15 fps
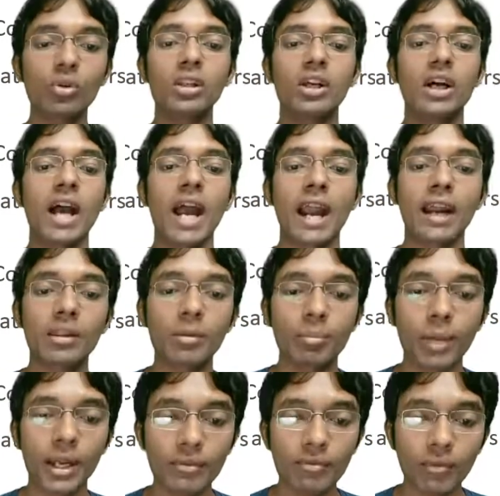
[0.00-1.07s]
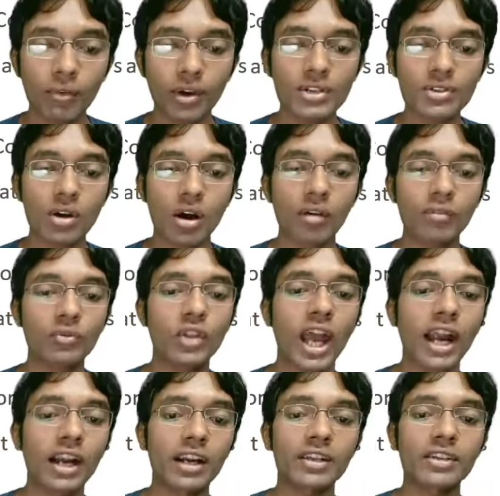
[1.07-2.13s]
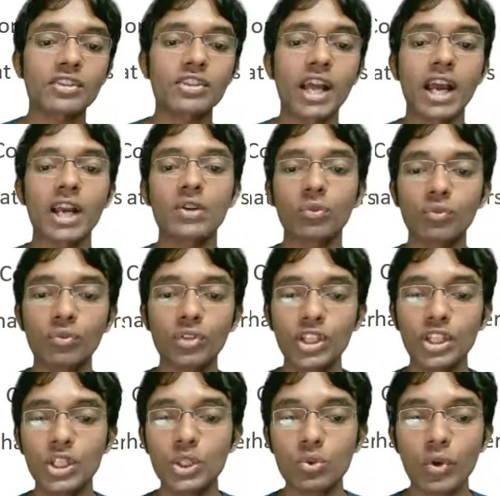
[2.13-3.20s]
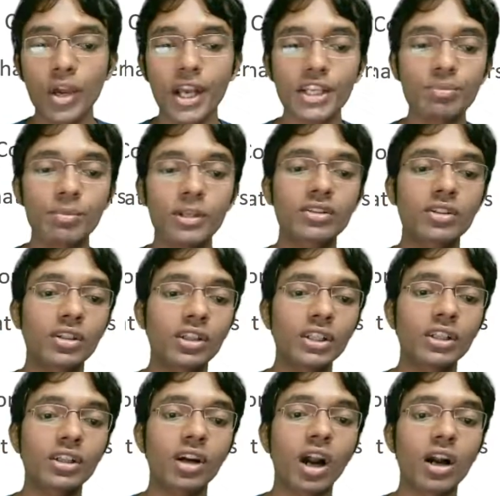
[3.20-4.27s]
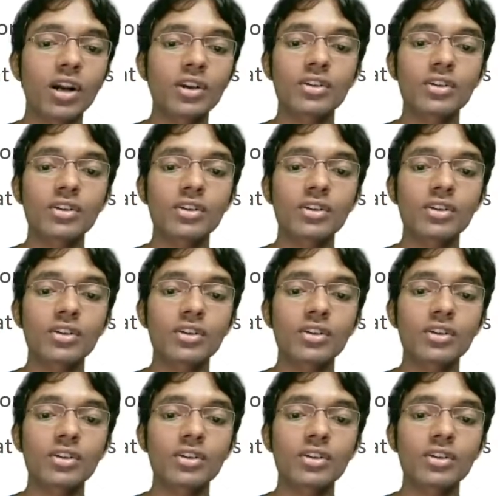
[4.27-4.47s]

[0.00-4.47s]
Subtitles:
and the benefits of that is that we need to explicitly grant